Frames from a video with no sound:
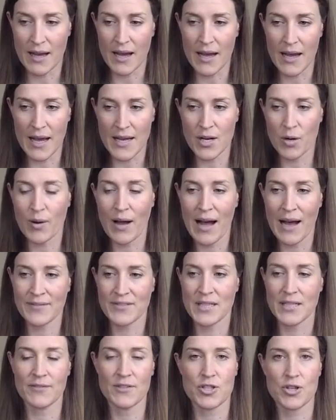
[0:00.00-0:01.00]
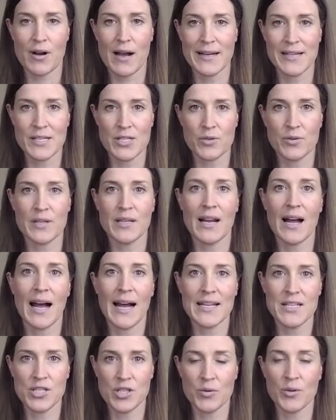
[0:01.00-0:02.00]
I don't have to even try to do it.
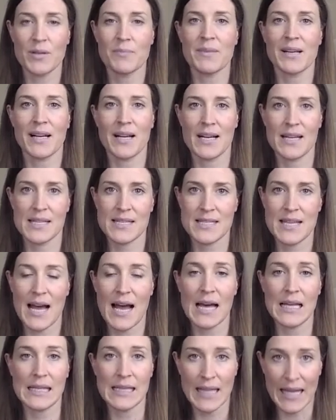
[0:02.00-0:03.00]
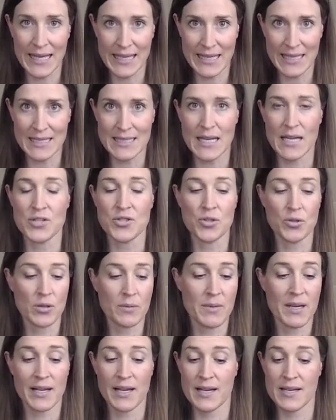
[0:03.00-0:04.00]
I do it because I like it. I do
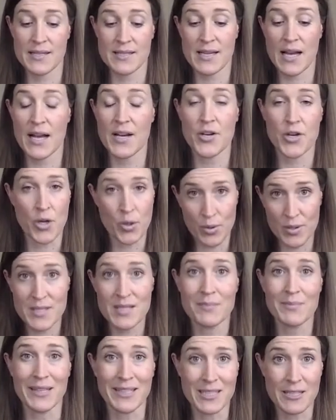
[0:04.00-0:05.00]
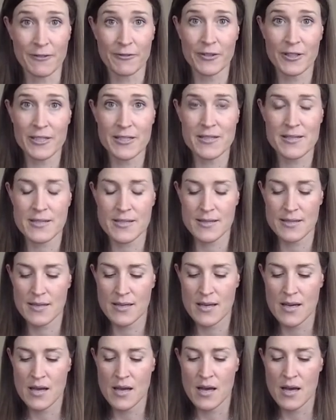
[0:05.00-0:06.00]
it because I notice a big difference.